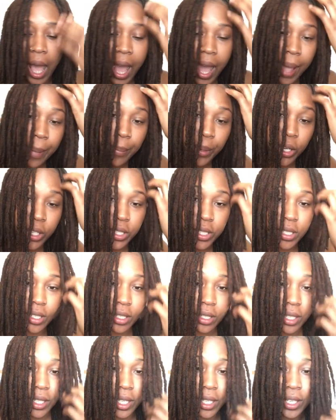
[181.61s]
I
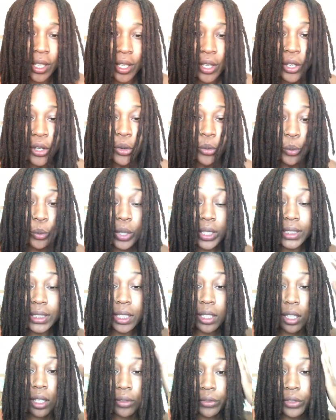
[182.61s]
personally
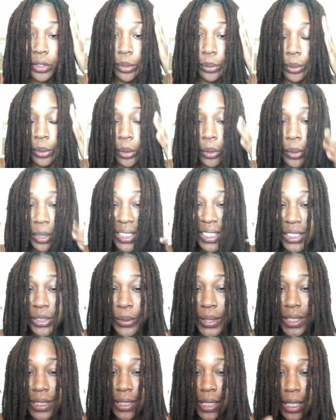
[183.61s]
wasn't comfortable with
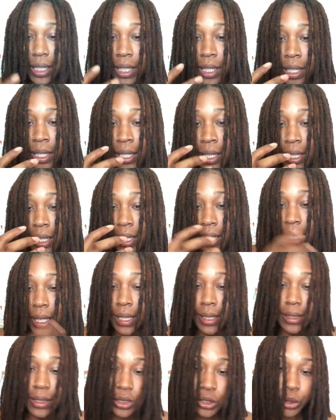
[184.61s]
squeezing it
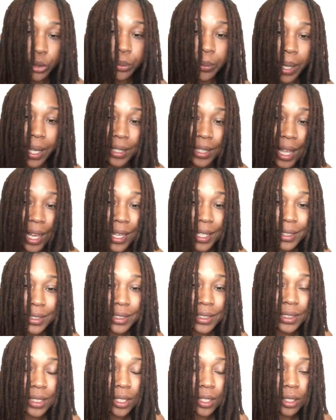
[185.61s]
into my
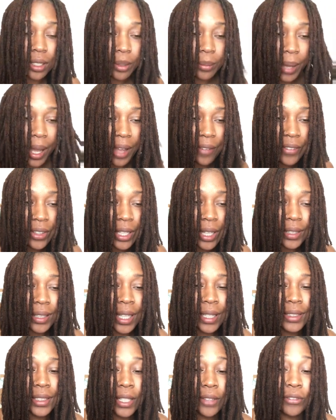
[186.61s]
locks. I felt like
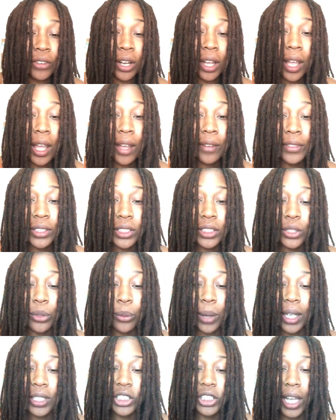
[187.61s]
that take forever to
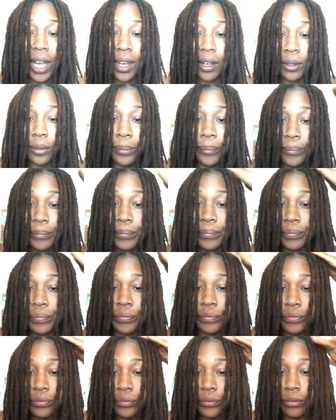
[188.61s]
wash out,
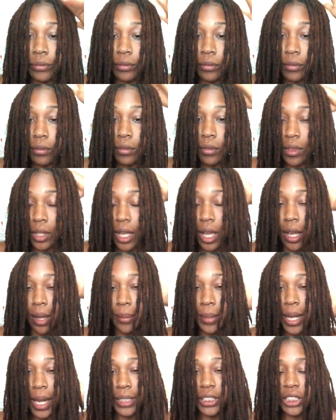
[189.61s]

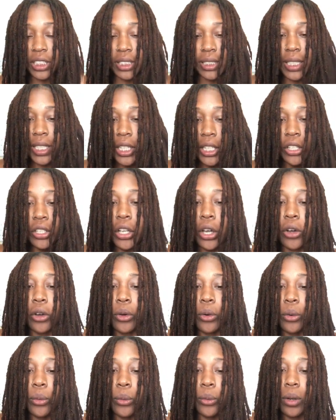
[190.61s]
and I just didn't
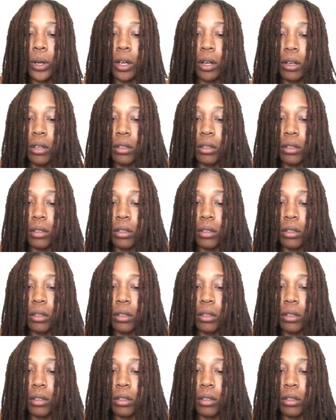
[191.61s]
know,